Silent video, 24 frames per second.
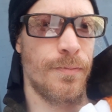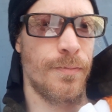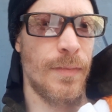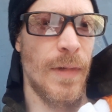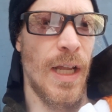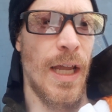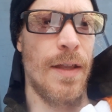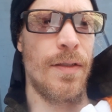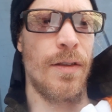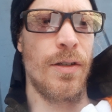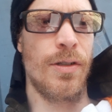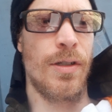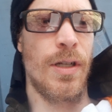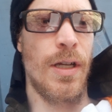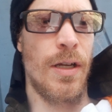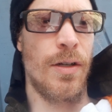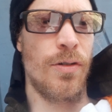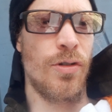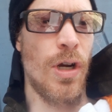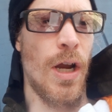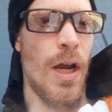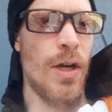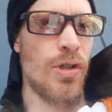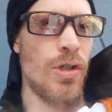
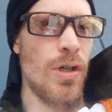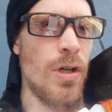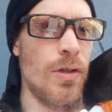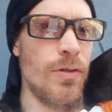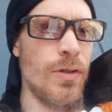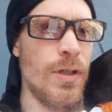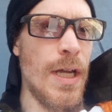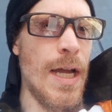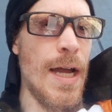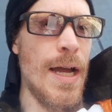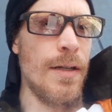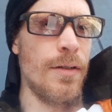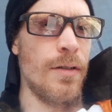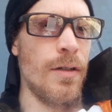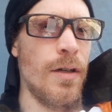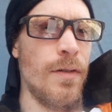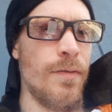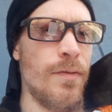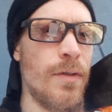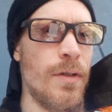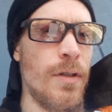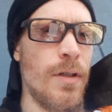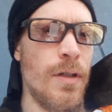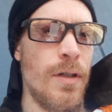I shall not
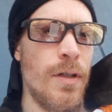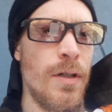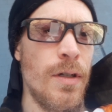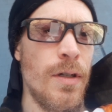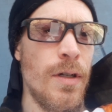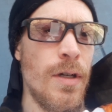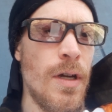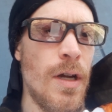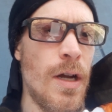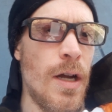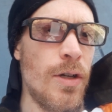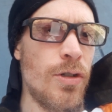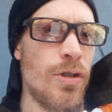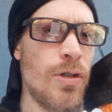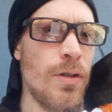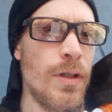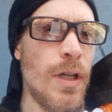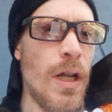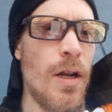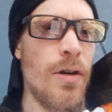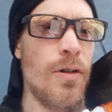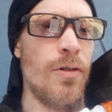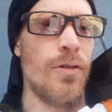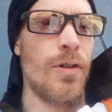
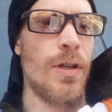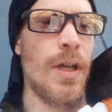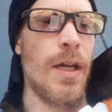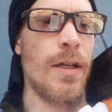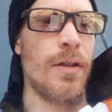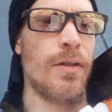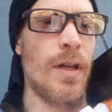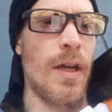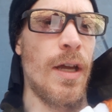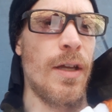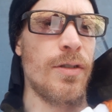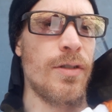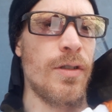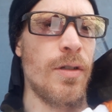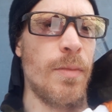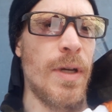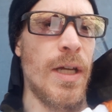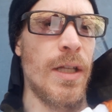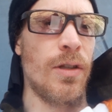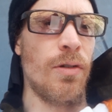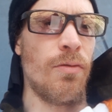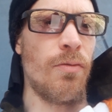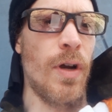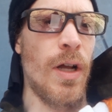undertake to
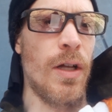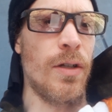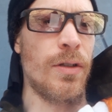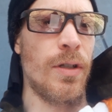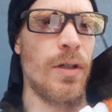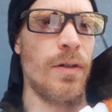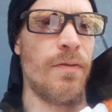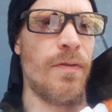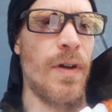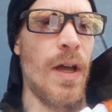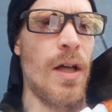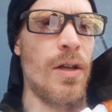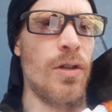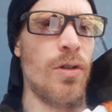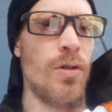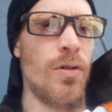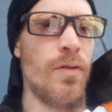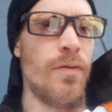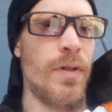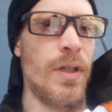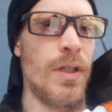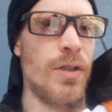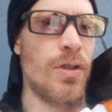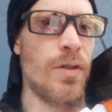estimate the relative value
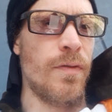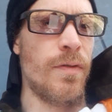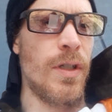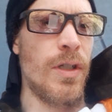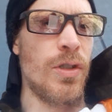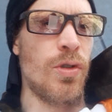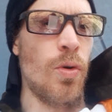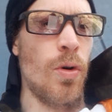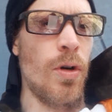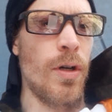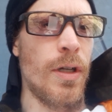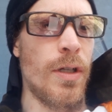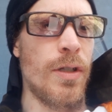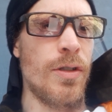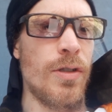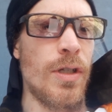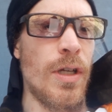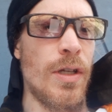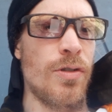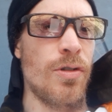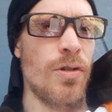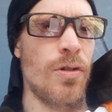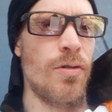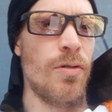of each of these organs
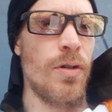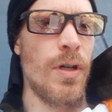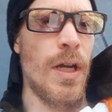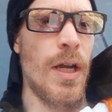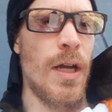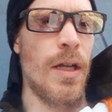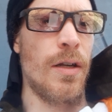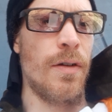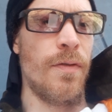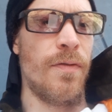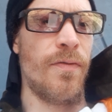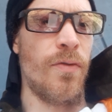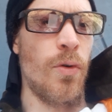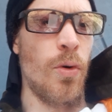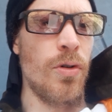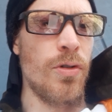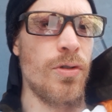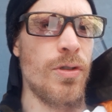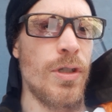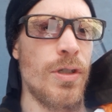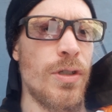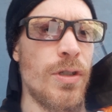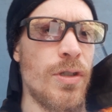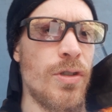as creative
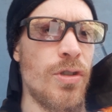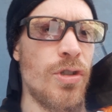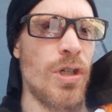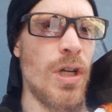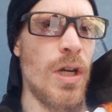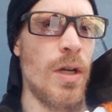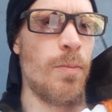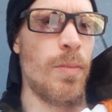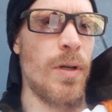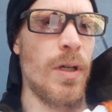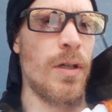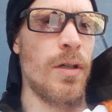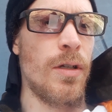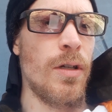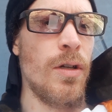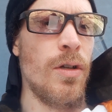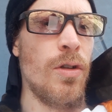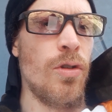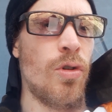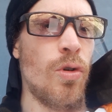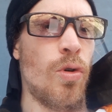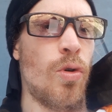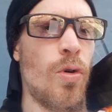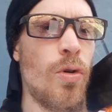forces in shaping
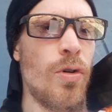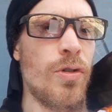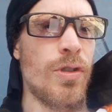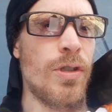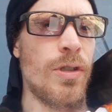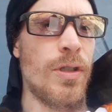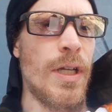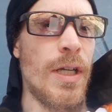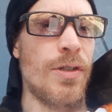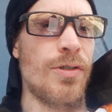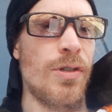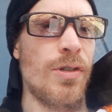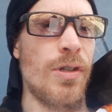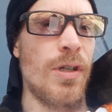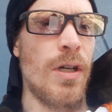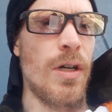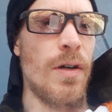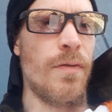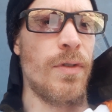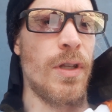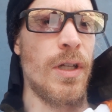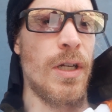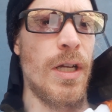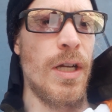the course and destiny
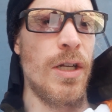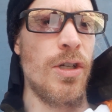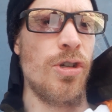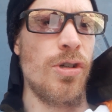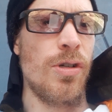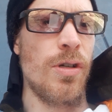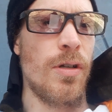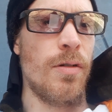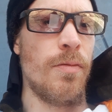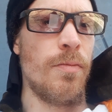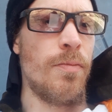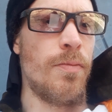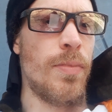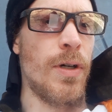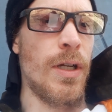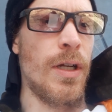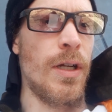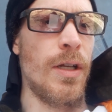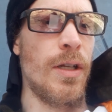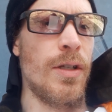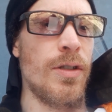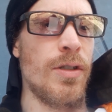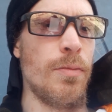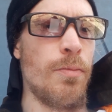of the nation, but
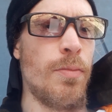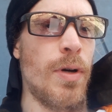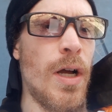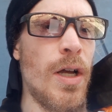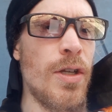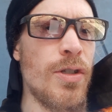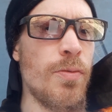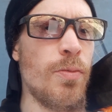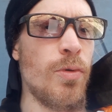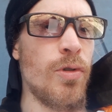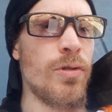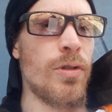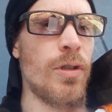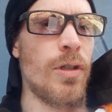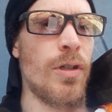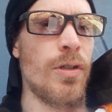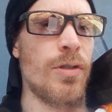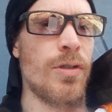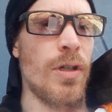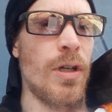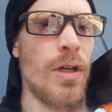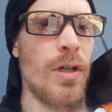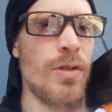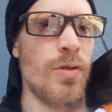it is impossible to
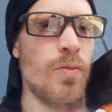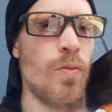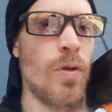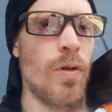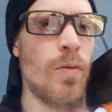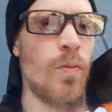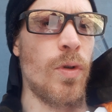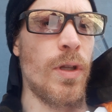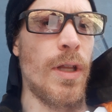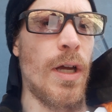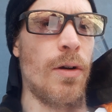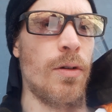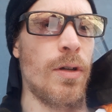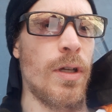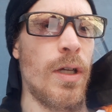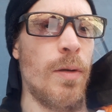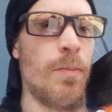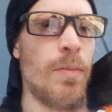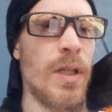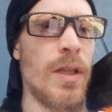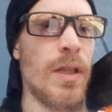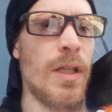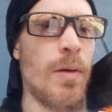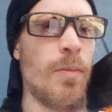discuss one without
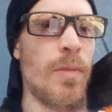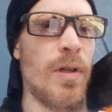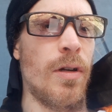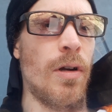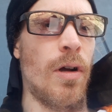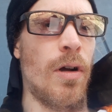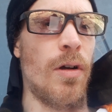keeping them